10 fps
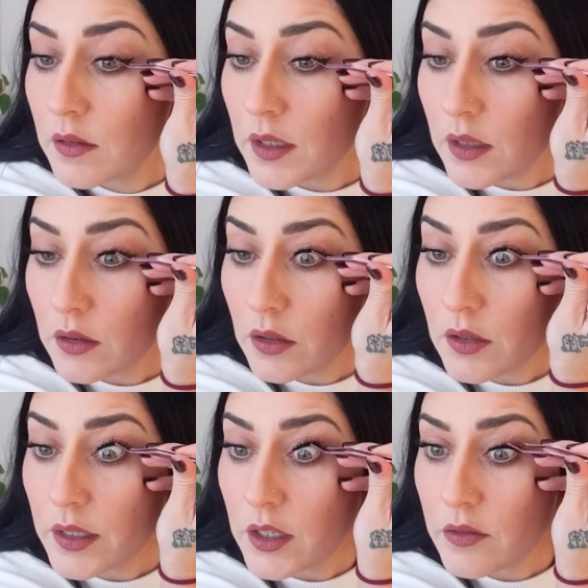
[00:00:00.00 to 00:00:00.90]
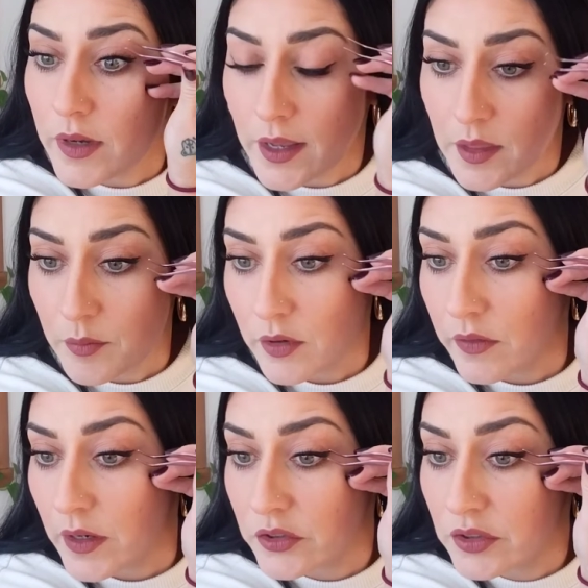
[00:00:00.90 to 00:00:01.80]
They look like you've had them
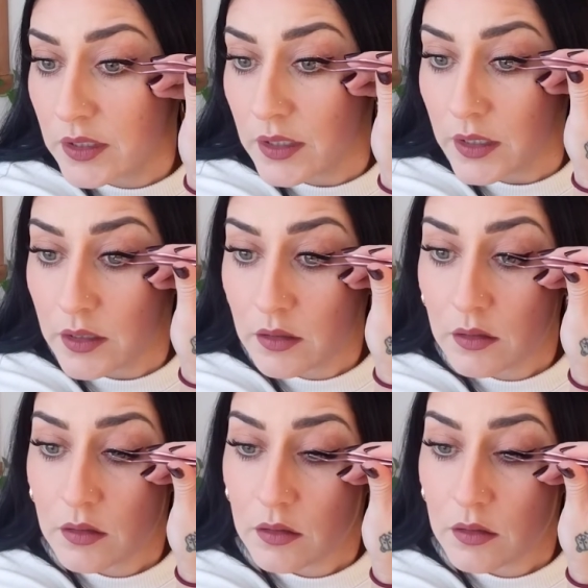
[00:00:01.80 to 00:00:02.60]
professionally done.